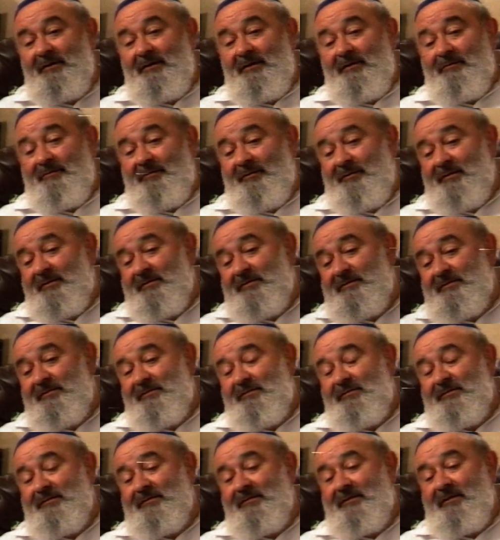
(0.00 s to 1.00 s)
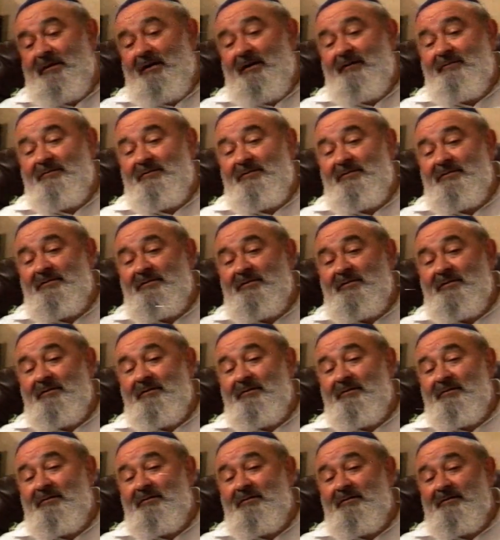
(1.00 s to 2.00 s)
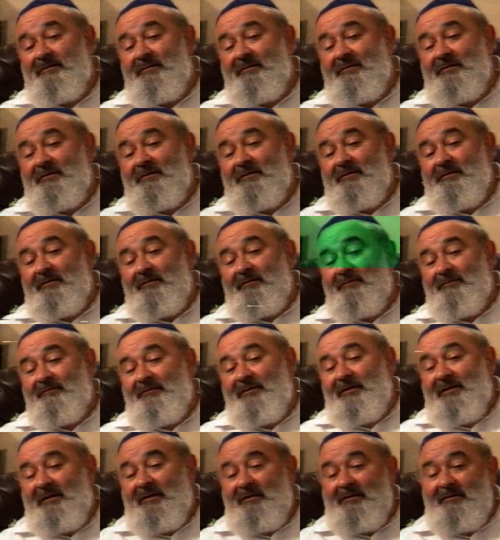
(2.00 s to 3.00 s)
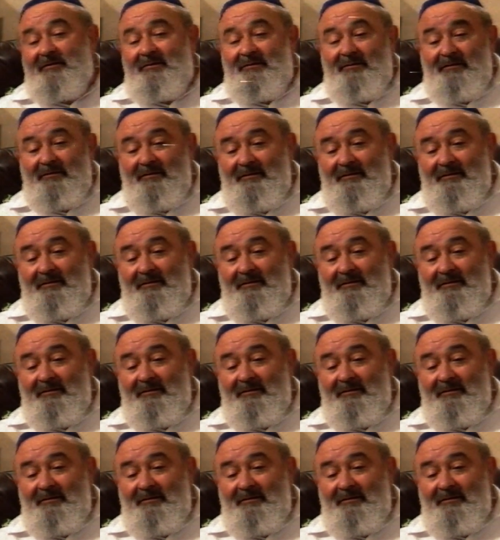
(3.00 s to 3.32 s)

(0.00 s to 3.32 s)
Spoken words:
because I was, without